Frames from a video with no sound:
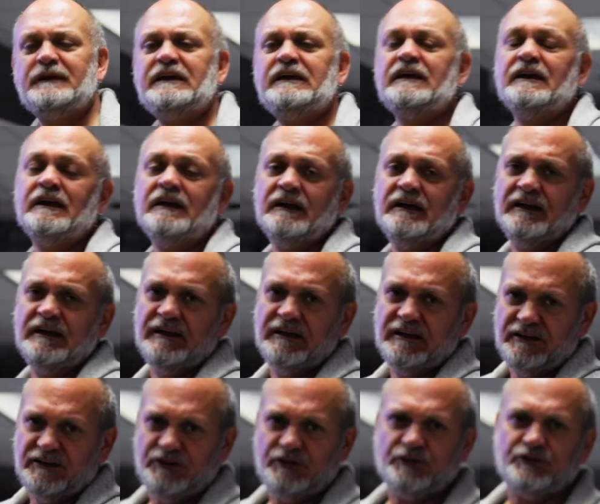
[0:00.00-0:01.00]
me,
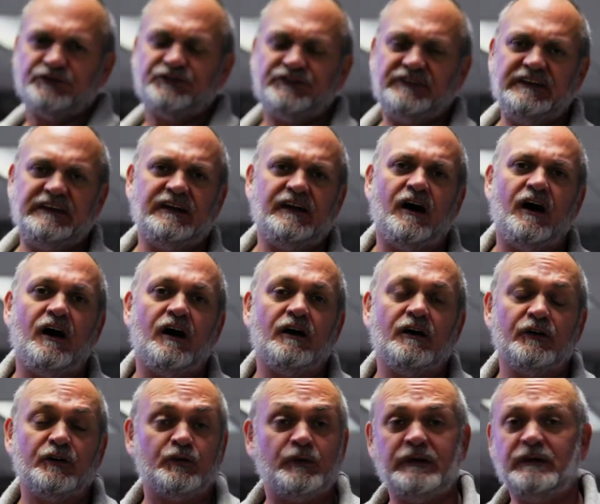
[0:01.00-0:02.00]
you'll see
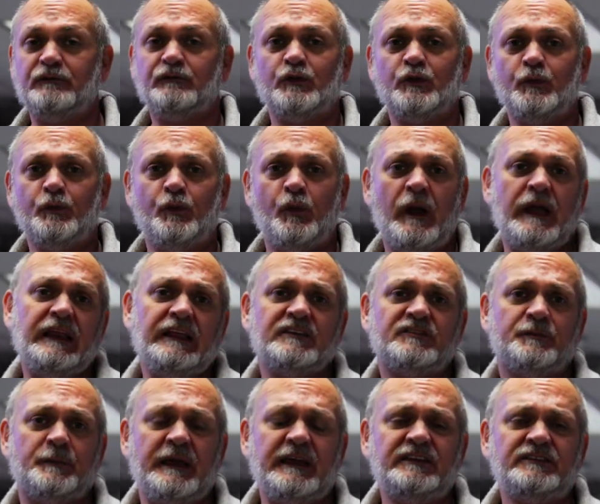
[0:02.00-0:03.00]
our green room waiting
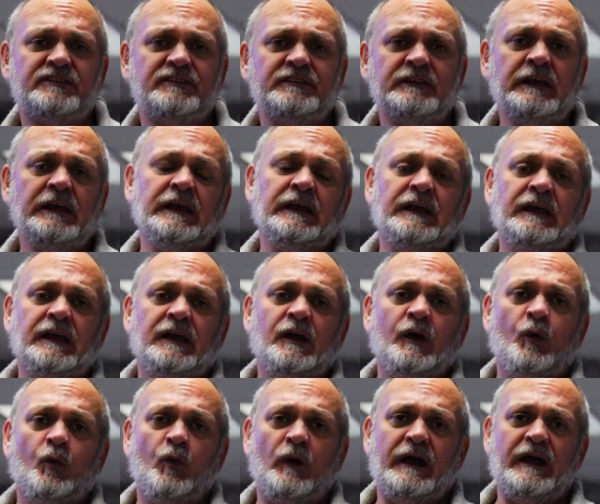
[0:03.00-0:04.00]
space
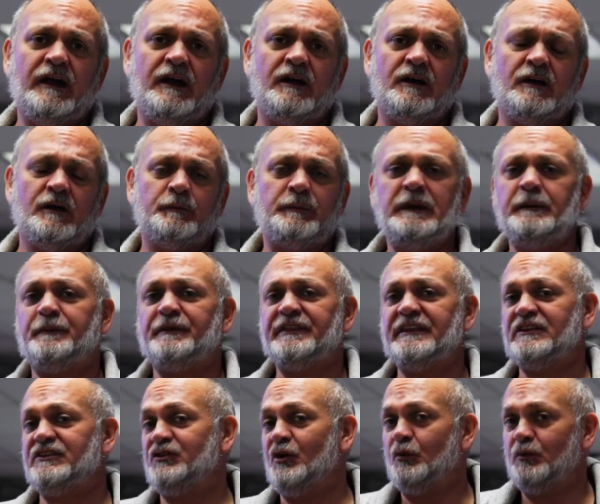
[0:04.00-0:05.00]
where people
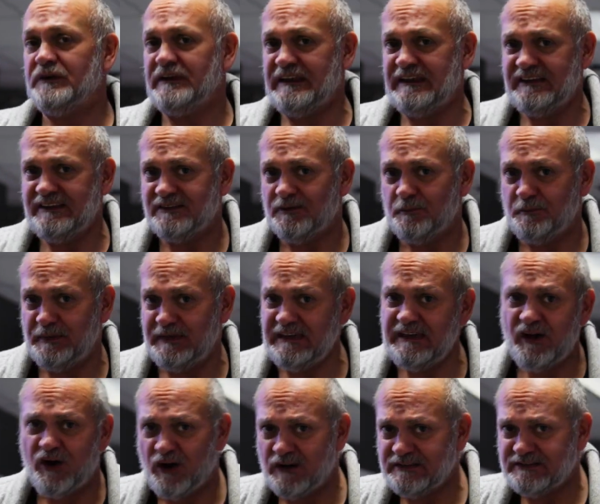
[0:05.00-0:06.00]
that don't need to be
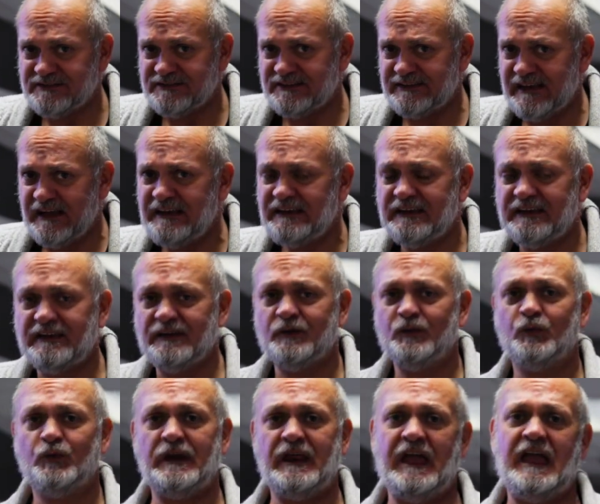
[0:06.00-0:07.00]
on set
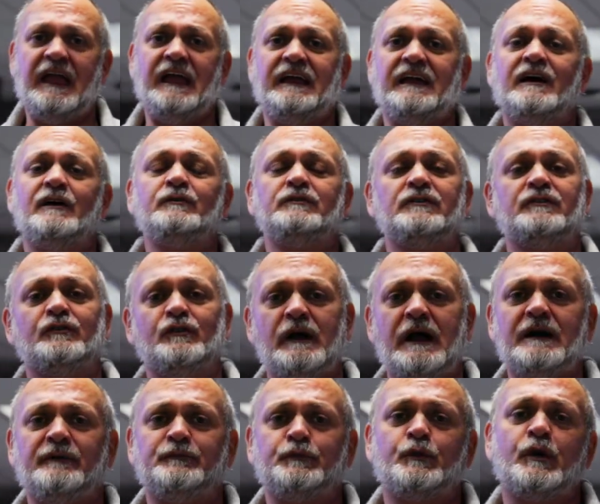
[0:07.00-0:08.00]
would hang out,
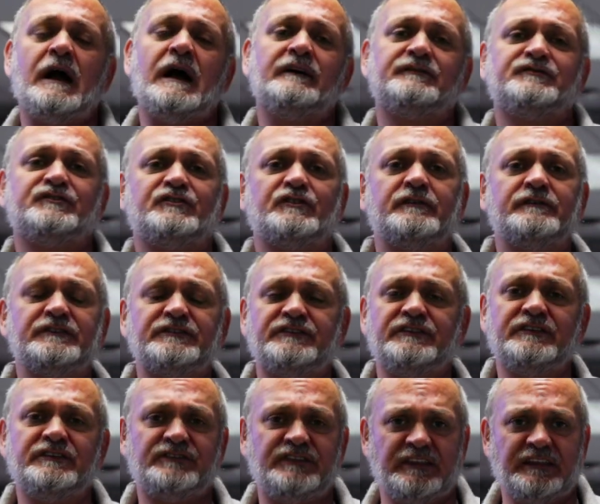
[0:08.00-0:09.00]
grab craft
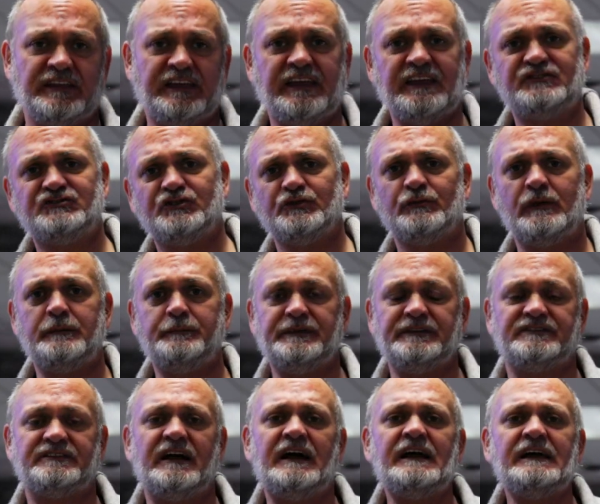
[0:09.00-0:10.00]
services in the kitchen right
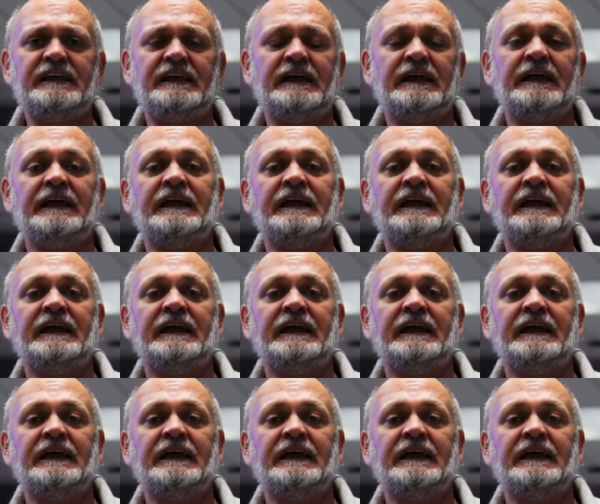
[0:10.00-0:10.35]
beside,